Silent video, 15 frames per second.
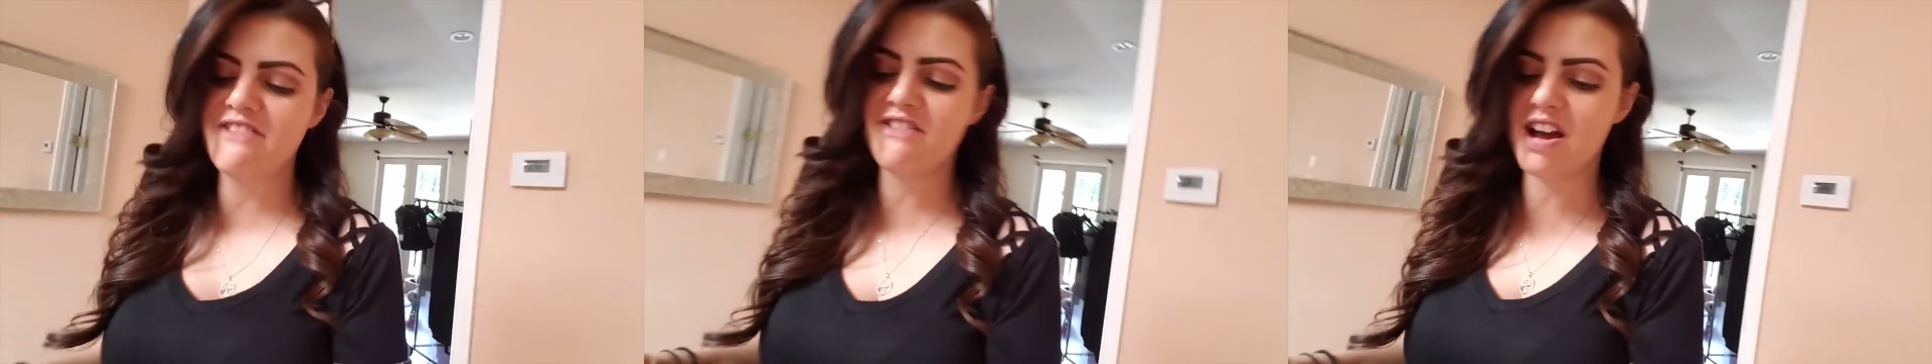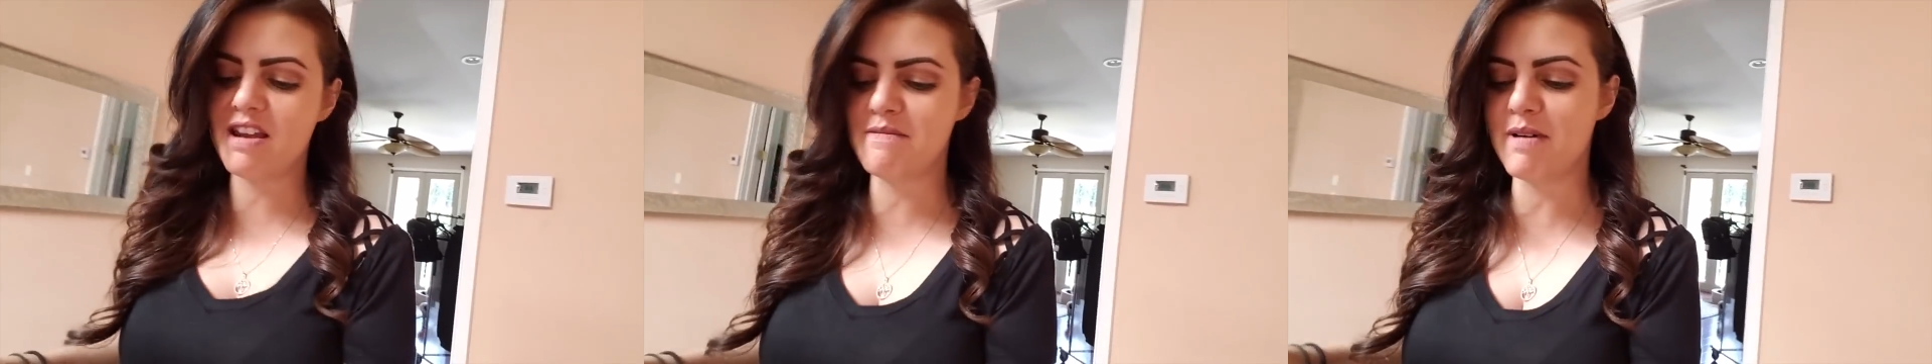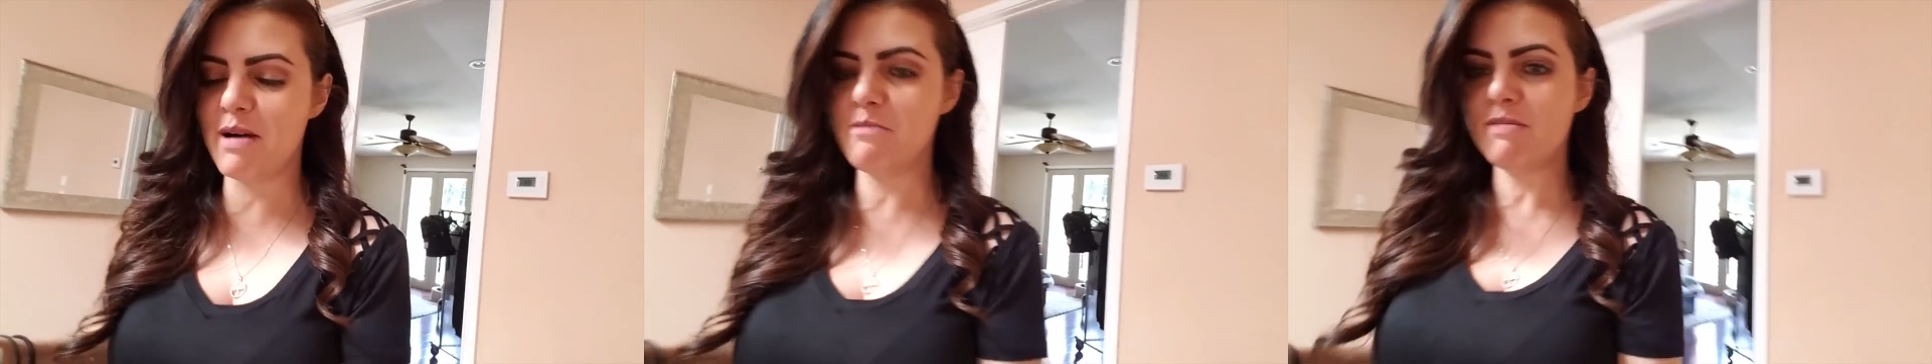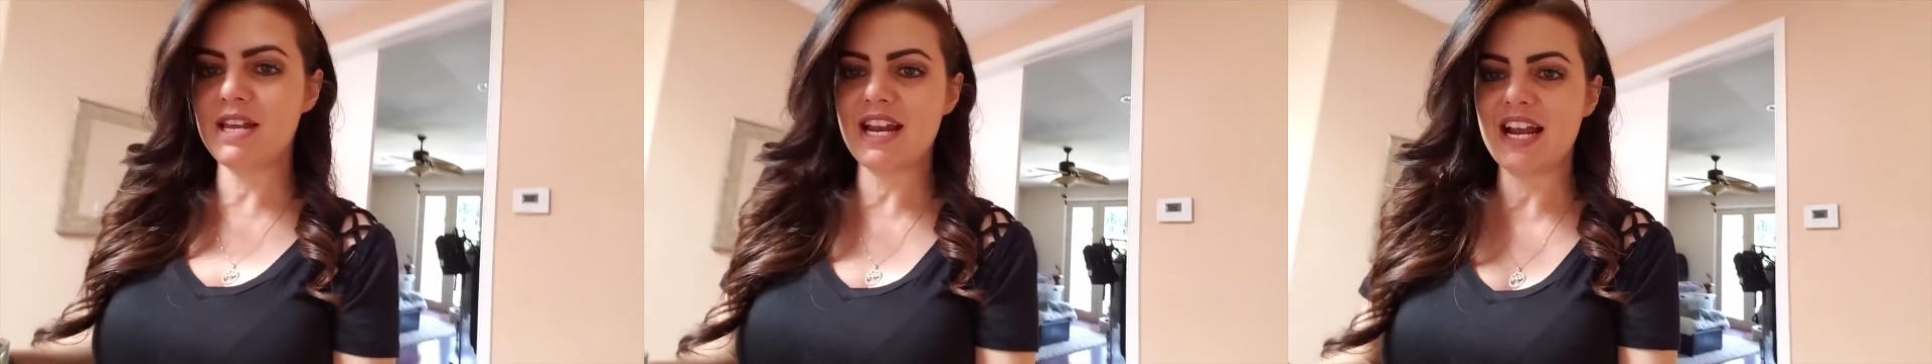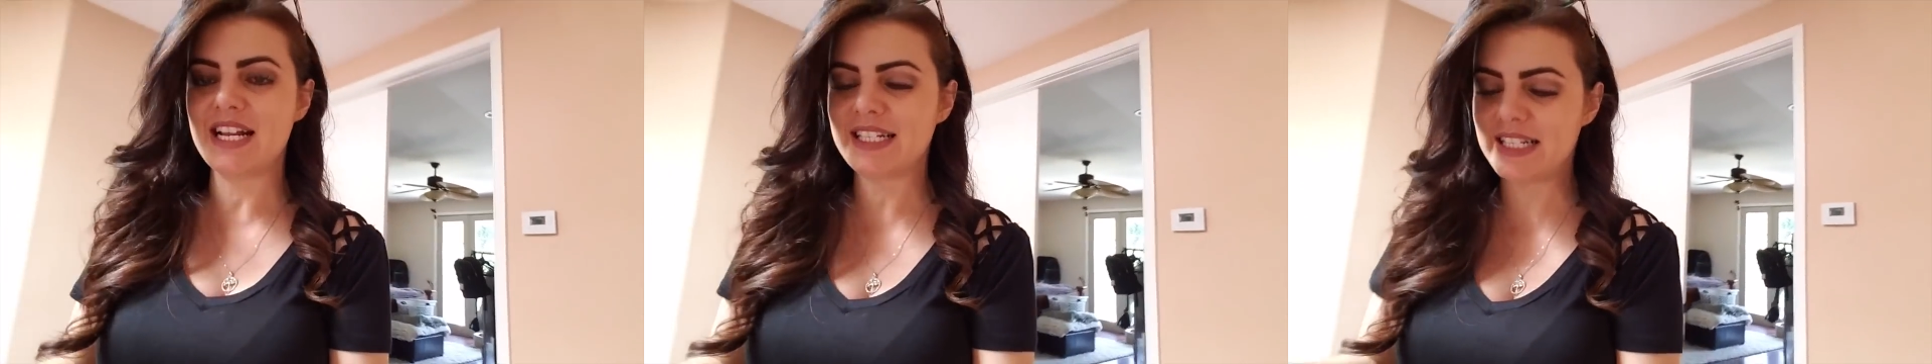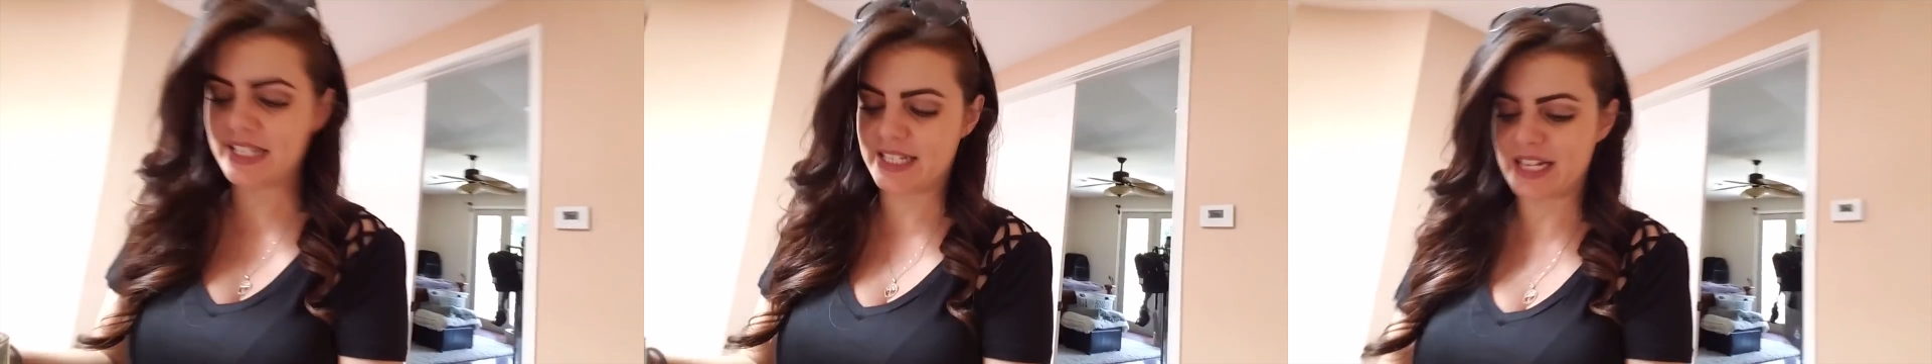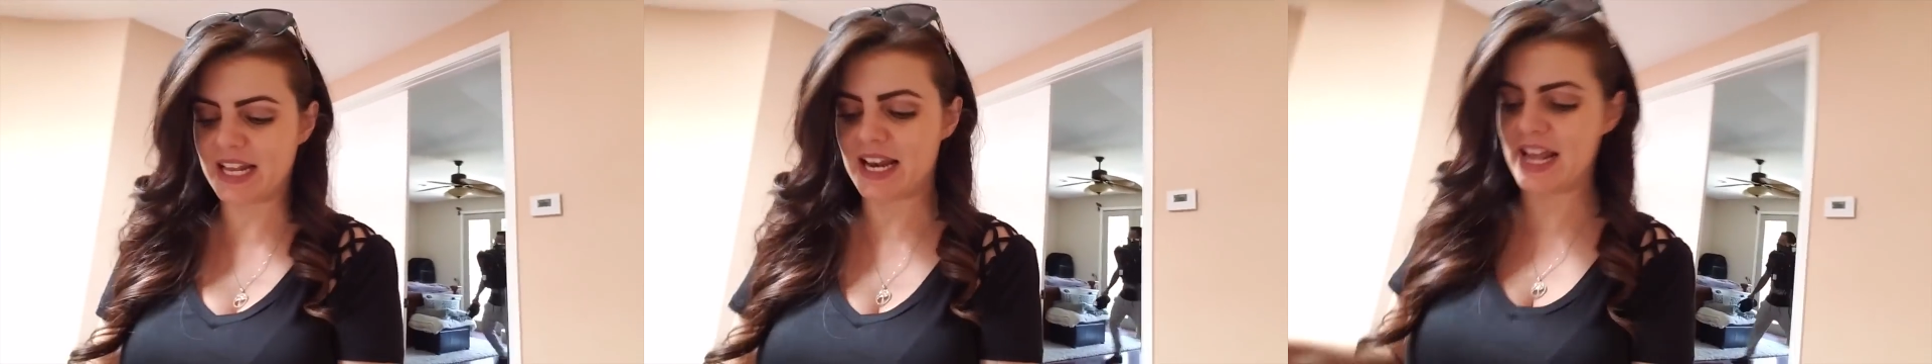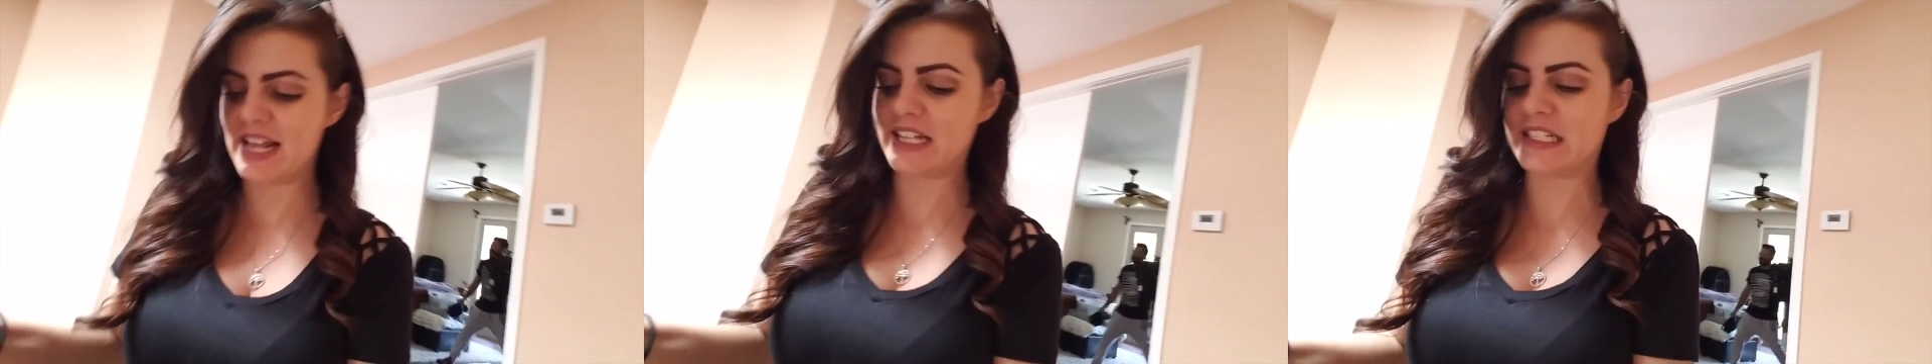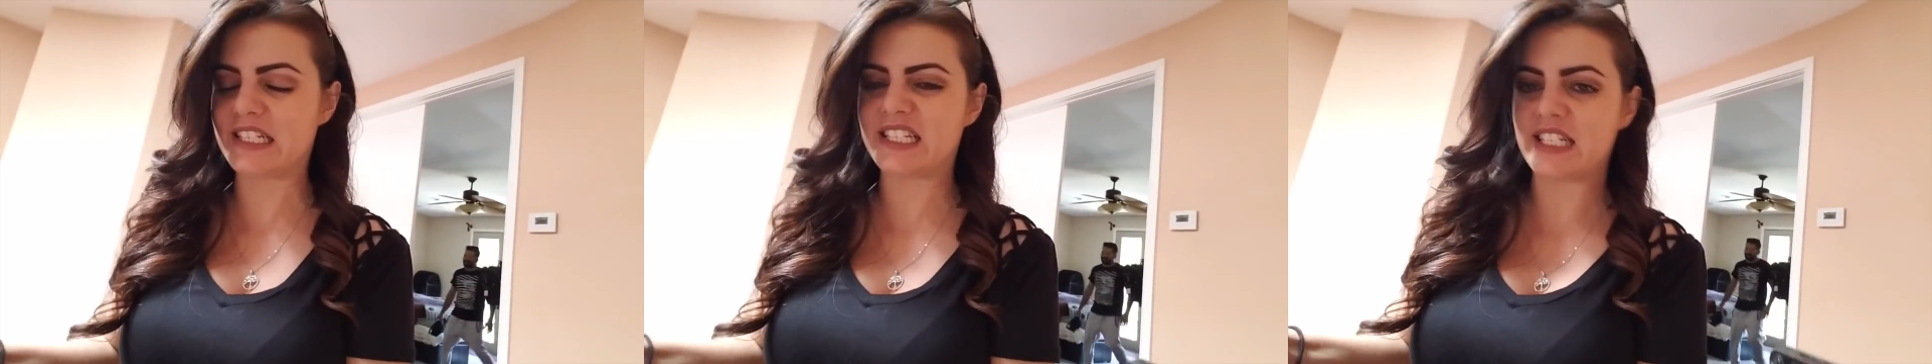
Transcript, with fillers: one moment I didn't,